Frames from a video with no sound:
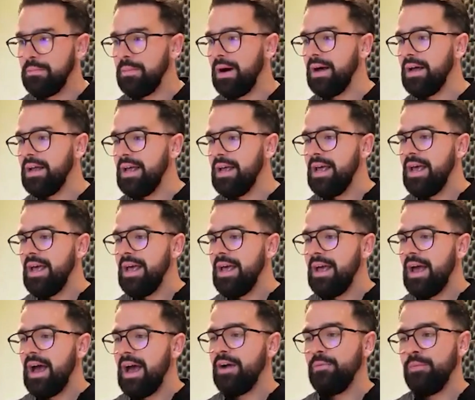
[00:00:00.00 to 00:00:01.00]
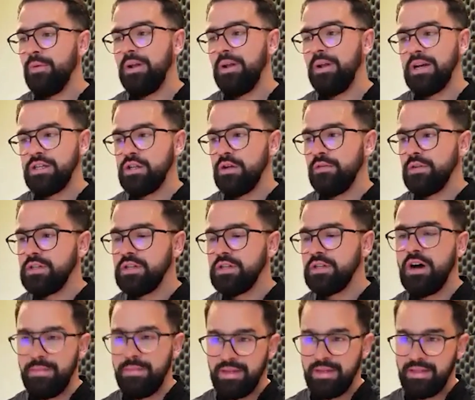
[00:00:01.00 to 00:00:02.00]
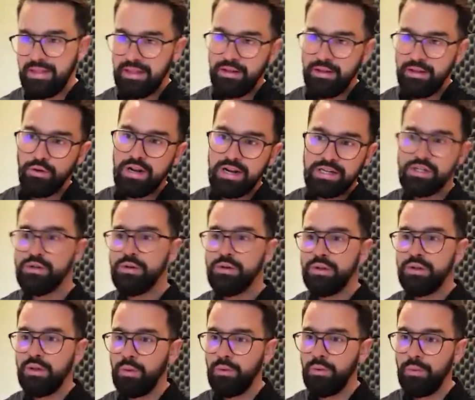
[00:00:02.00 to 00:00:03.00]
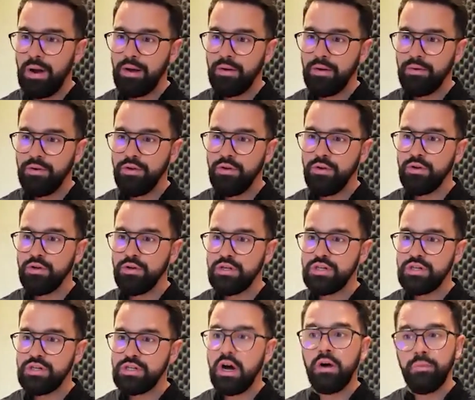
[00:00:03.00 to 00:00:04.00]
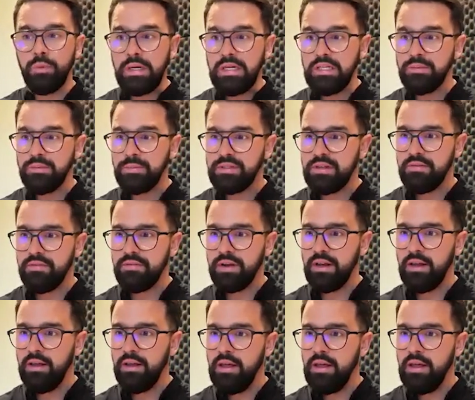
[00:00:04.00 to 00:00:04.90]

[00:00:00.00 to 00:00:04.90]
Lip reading: But I realized over time that you can actually do it the other way around. You can start really specific,